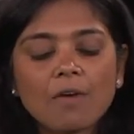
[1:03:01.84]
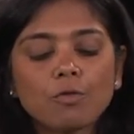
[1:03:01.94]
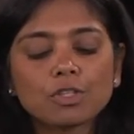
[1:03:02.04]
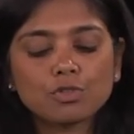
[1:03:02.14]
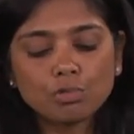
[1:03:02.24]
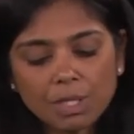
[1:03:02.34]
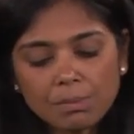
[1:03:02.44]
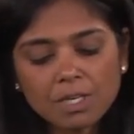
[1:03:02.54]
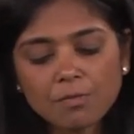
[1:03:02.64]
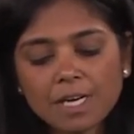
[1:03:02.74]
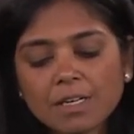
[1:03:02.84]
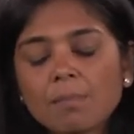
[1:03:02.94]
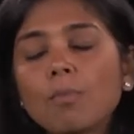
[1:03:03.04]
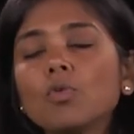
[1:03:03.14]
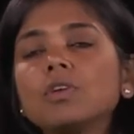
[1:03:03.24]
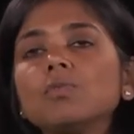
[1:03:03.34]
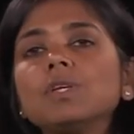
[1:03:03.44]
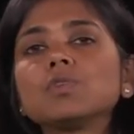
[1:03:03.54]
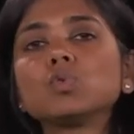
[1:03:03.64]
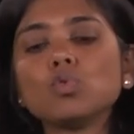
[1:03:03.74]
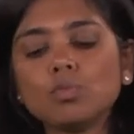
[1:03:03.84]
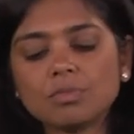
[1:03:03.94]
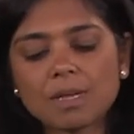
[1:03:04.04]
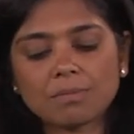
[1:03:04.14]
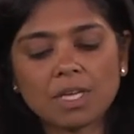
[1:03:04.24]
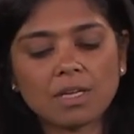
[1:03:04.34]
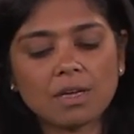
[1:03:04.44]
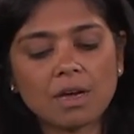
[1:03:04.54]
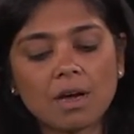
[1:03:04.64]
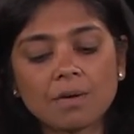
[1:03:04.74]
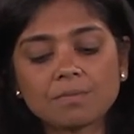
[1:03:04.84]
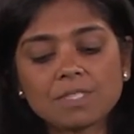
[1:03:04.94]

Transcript: For the treatment effect component, we assume something um,